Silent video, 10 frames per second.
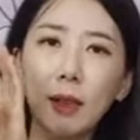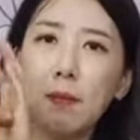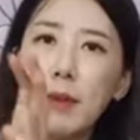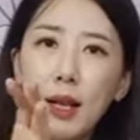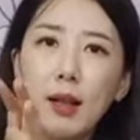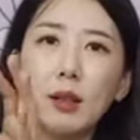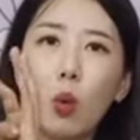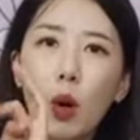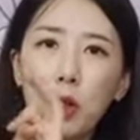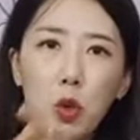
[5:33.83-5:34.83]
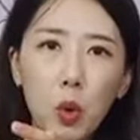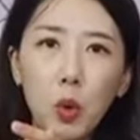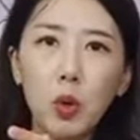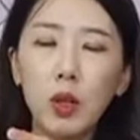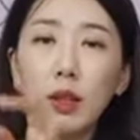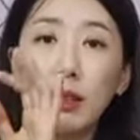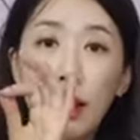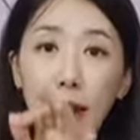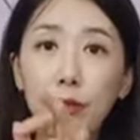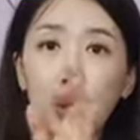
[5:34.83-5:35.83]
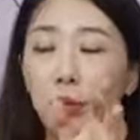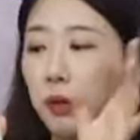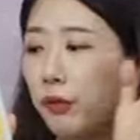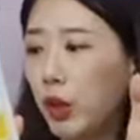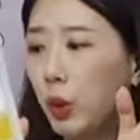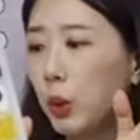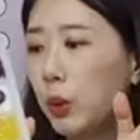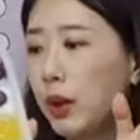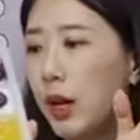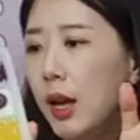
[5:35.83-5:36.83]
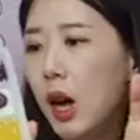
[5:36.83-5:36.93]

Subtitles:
milk or yogurt, leftover food,